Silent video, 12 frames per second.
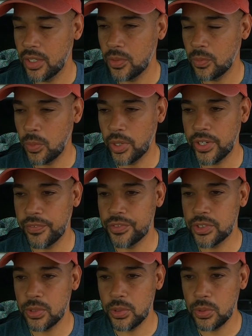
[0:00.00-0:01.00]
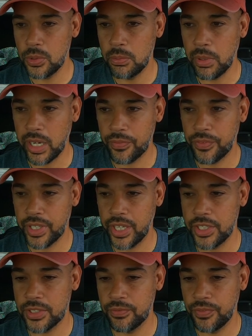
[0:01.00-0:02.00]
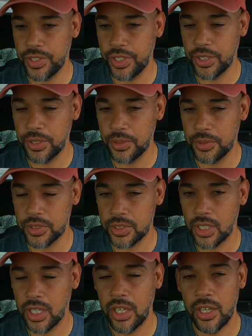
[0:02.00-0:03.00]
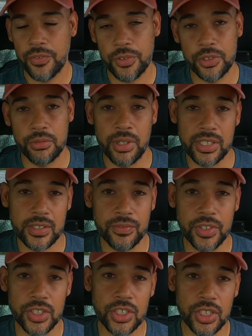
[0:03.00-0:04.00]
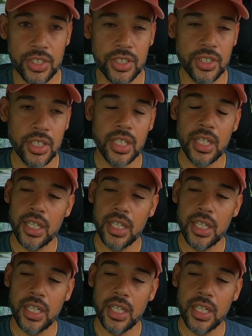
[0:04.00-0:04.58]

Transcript: one of two modification videos for the rest of this year